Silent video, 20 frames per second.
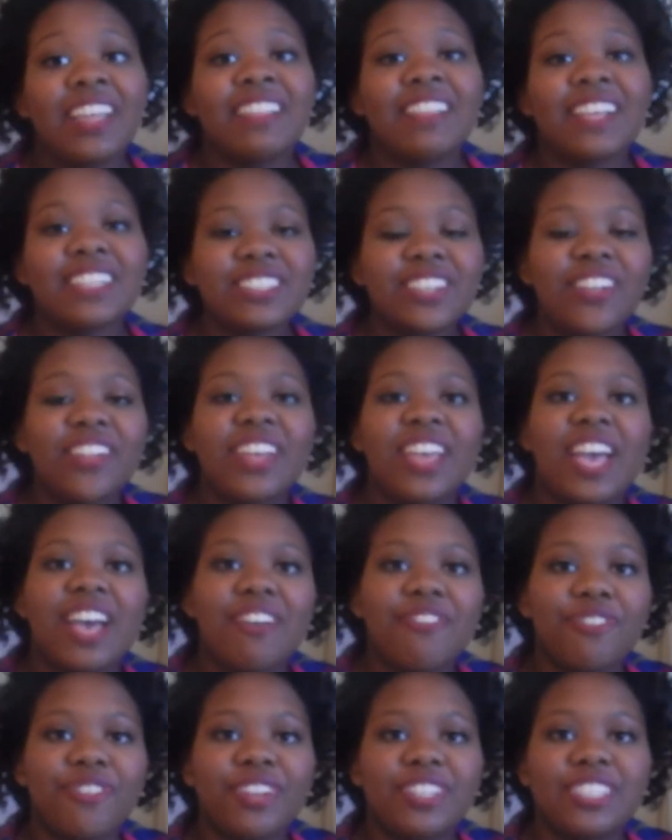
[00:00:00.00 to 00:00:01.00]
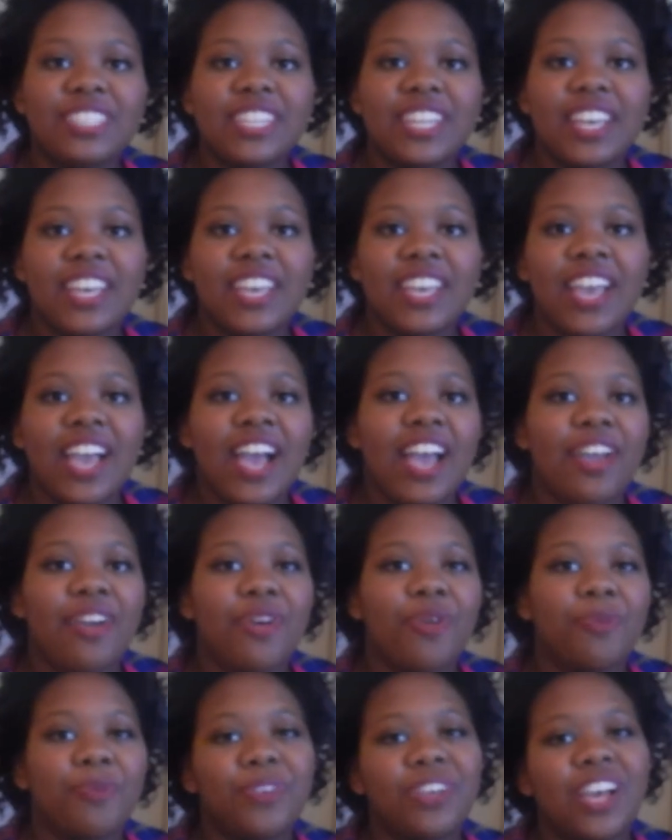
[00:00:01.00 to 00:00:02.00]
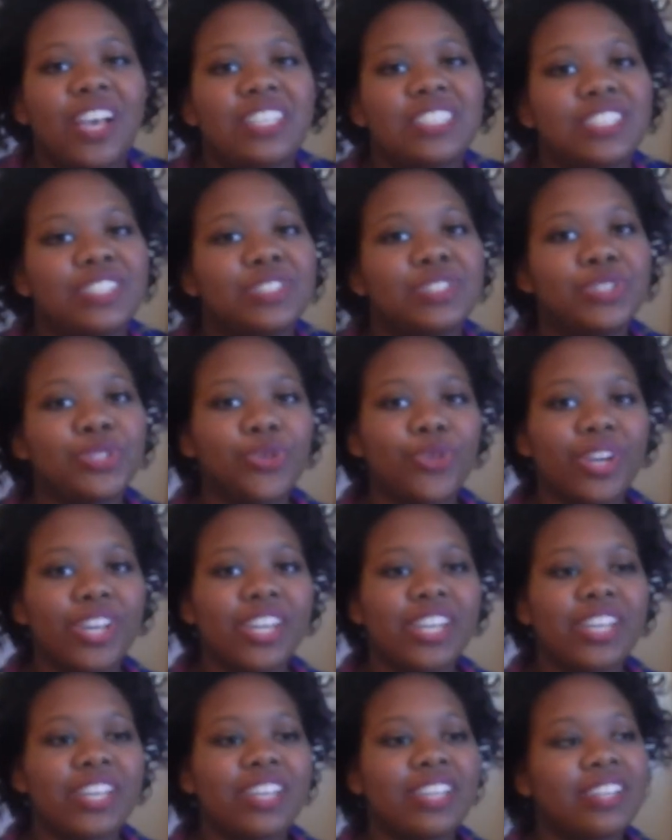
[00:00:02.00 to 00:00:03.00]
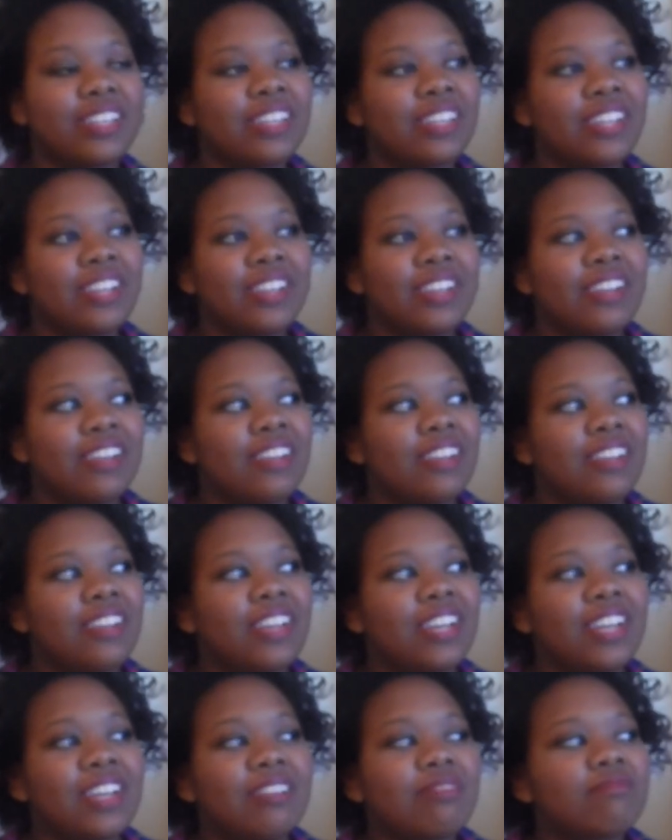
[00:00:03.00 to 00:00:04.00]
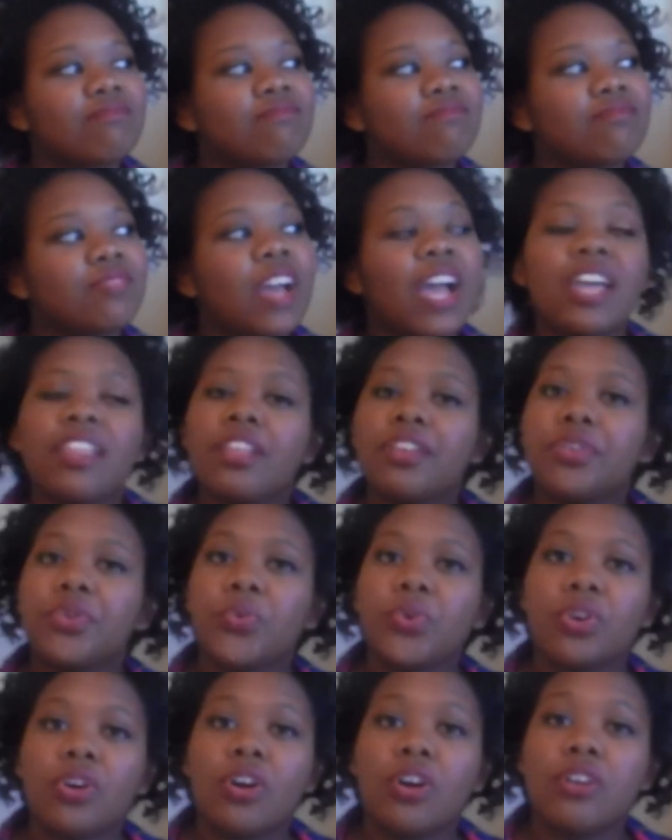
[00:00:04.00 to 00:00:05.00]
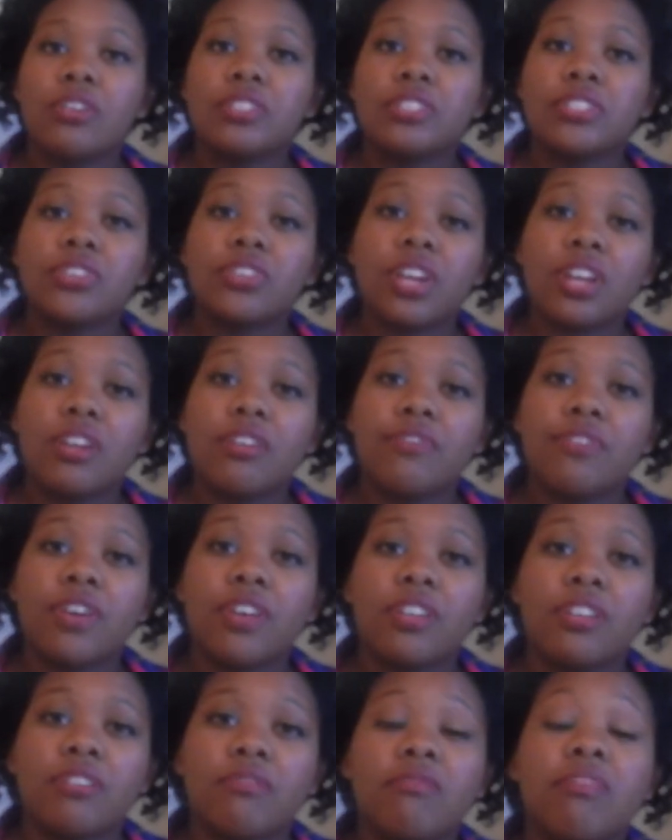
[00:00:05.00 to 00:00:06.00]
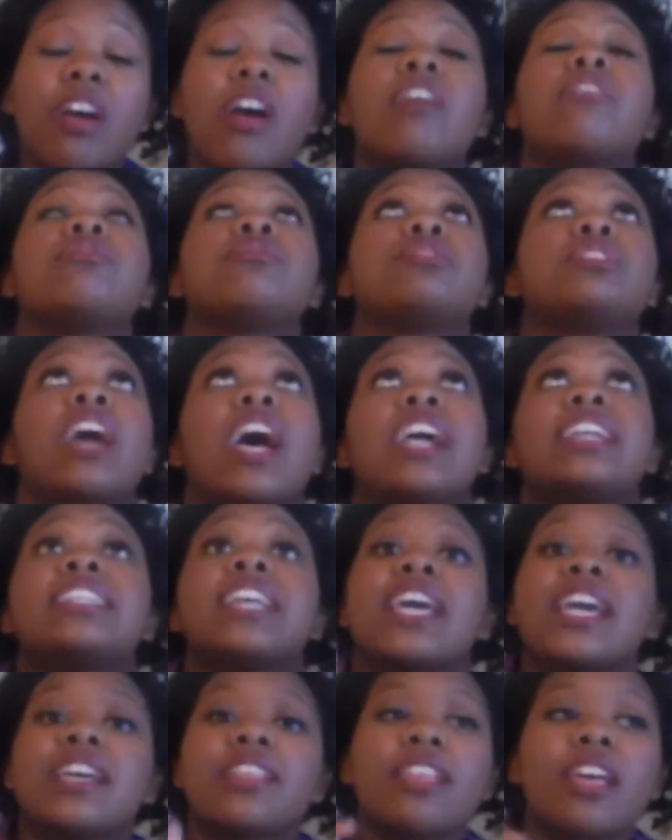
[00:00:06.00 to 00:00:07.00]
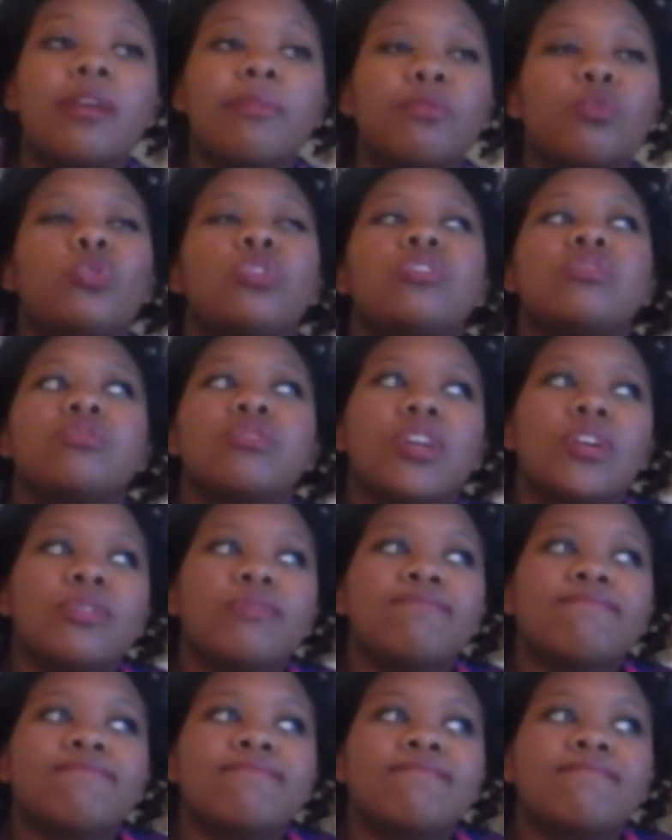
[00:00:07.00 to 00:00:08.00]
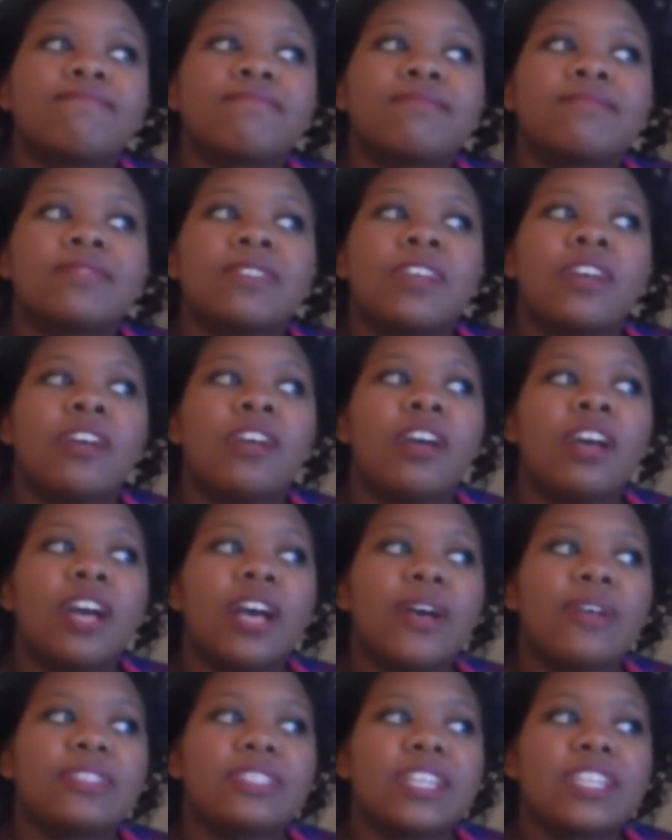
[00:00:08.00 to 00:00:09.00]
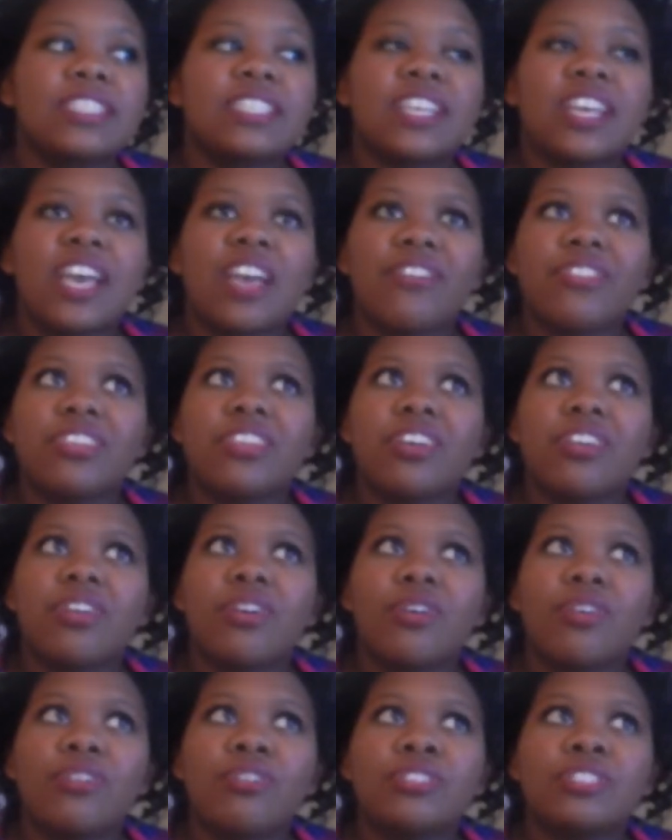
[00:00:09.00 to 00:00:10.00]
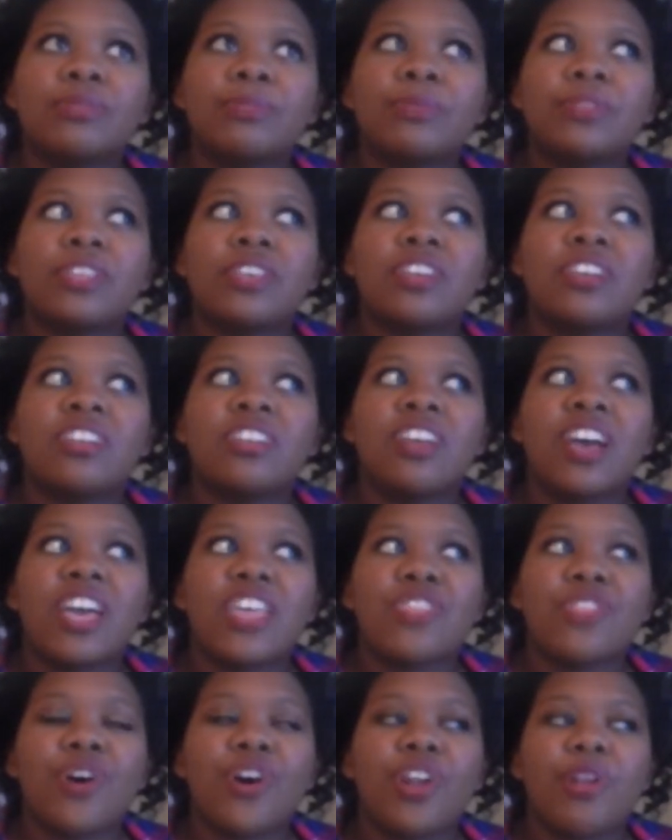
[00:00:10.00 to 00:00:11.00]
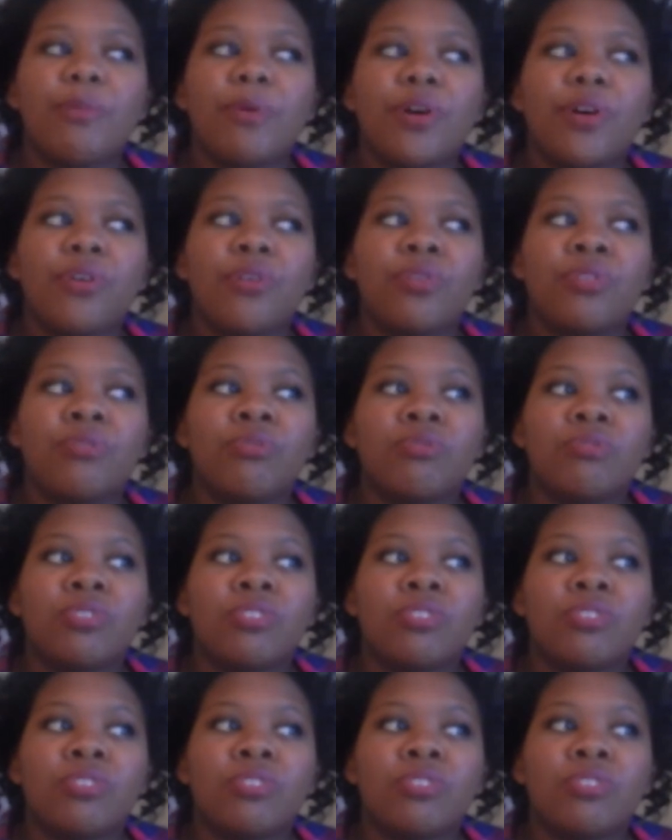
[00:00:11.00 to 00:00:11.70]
That's all I have for today. I hope you guys enjoyed it. I like doing hauls. They're kind of fun. I I take that. Well, no. I was gonna say I haven't done hauls, but then I thought about